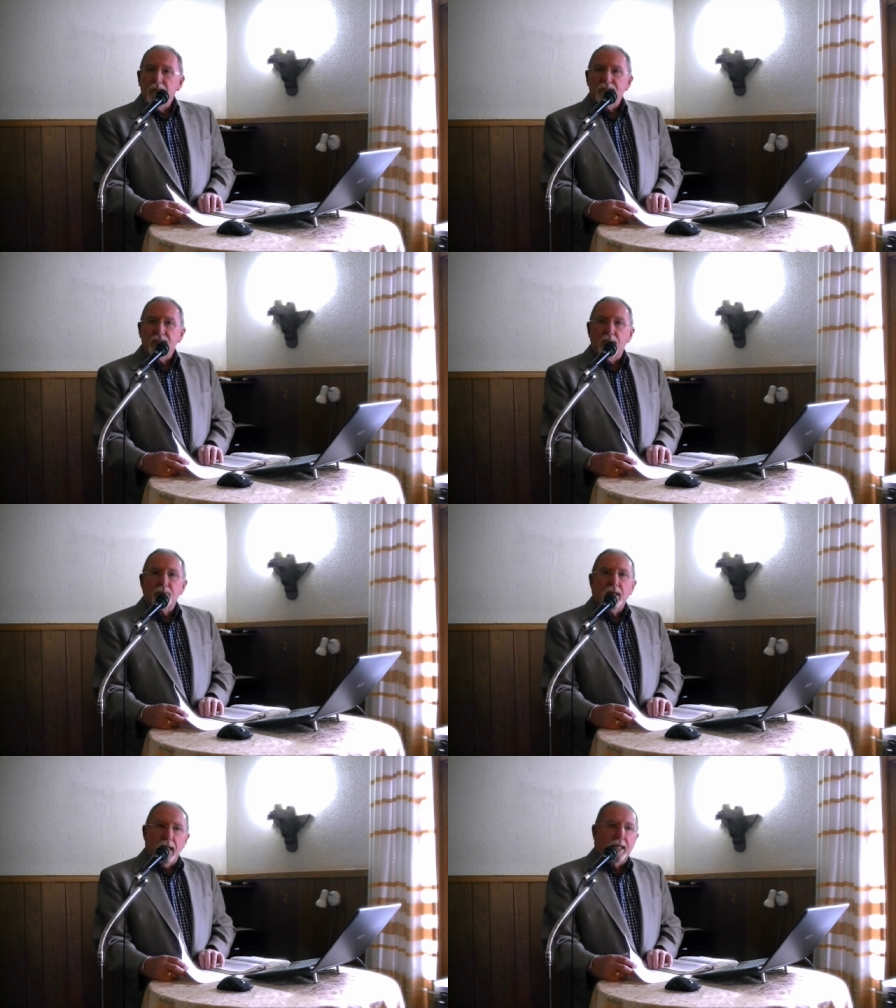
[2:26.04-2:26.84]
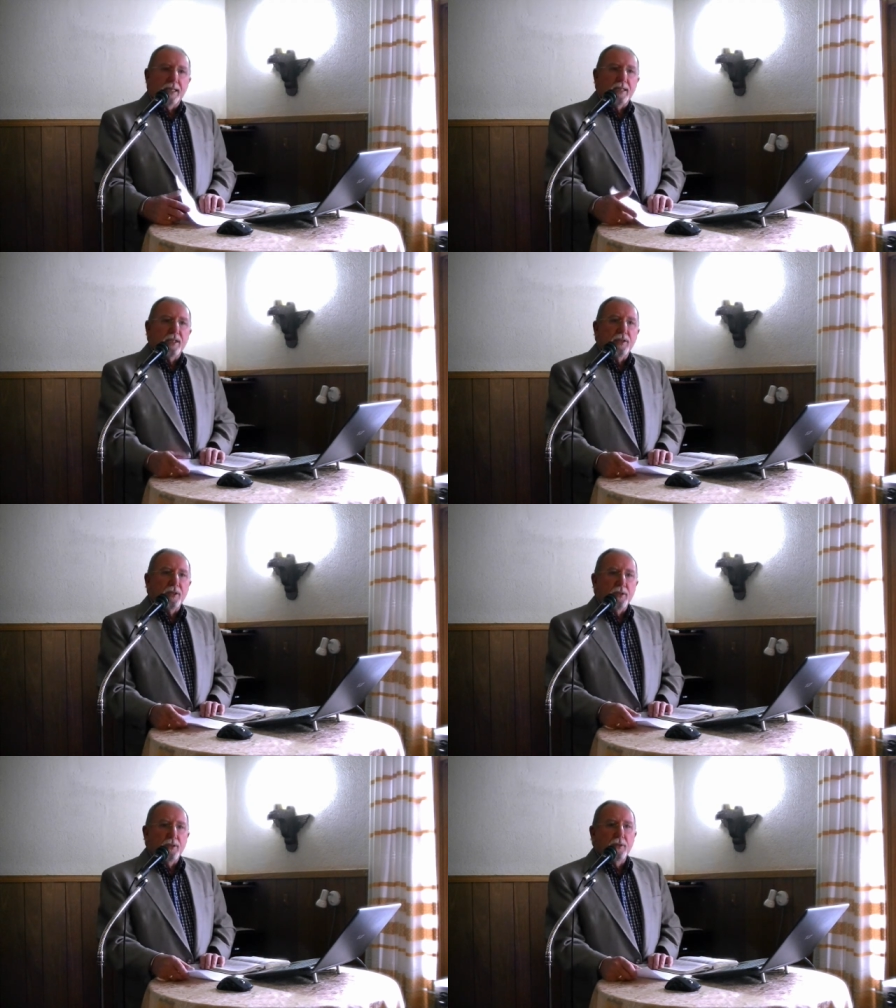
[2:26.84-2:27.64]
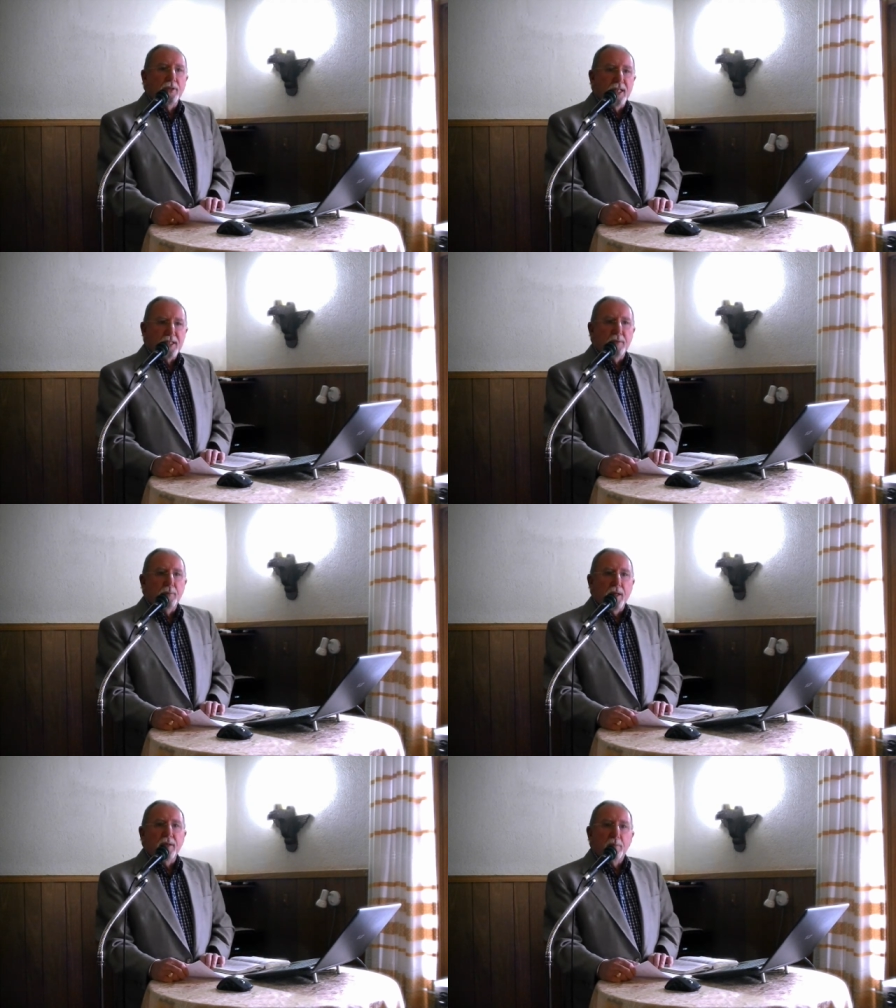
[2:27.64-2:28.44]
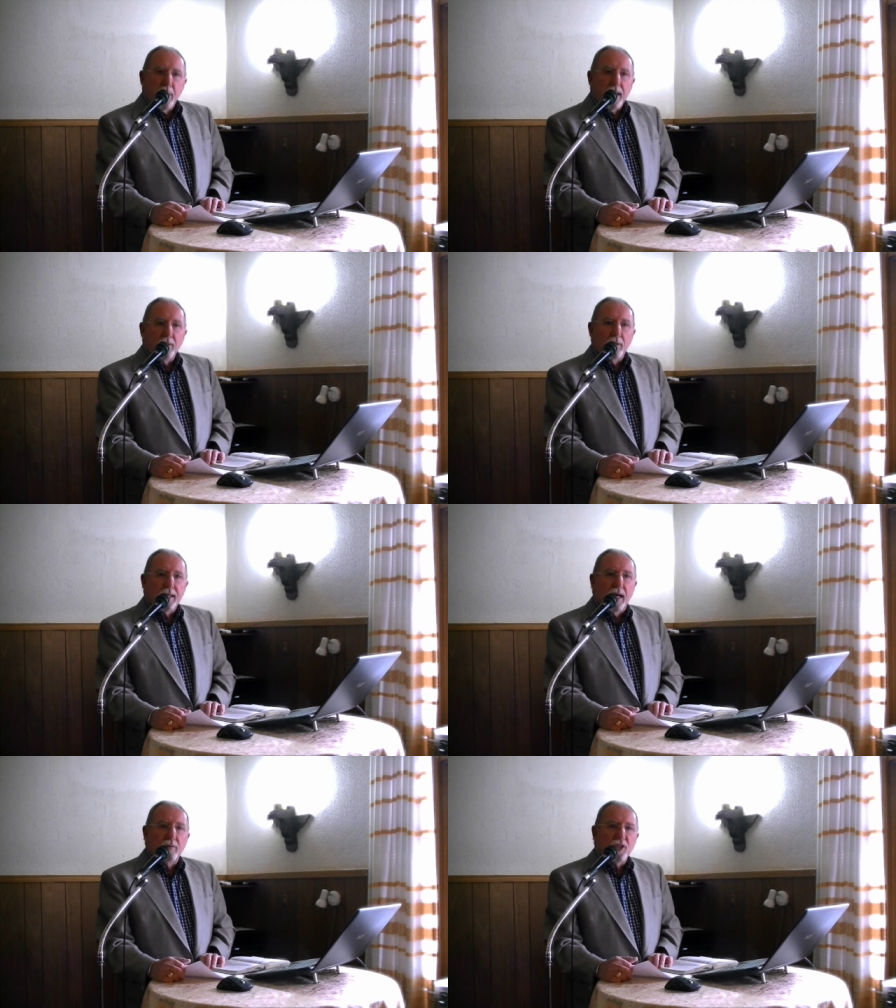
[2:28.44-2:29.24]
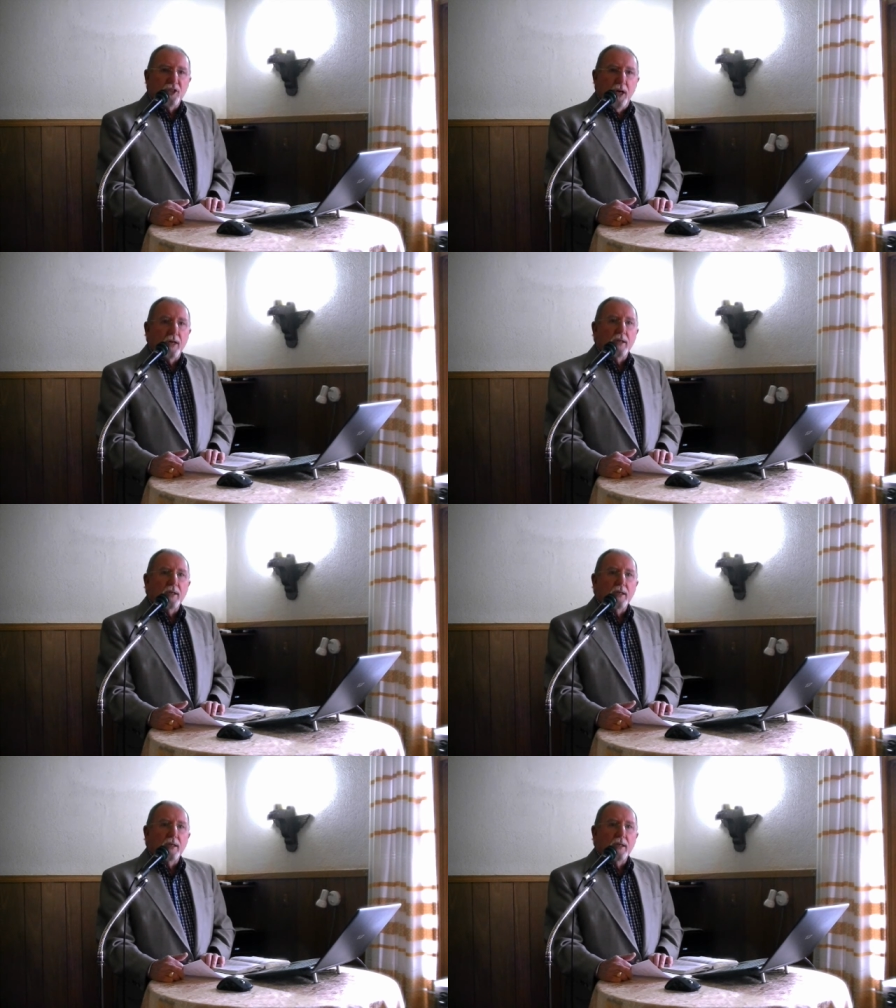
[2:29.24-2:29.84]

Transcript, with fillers: said, I'm glad he said you two disciplined me when I was young.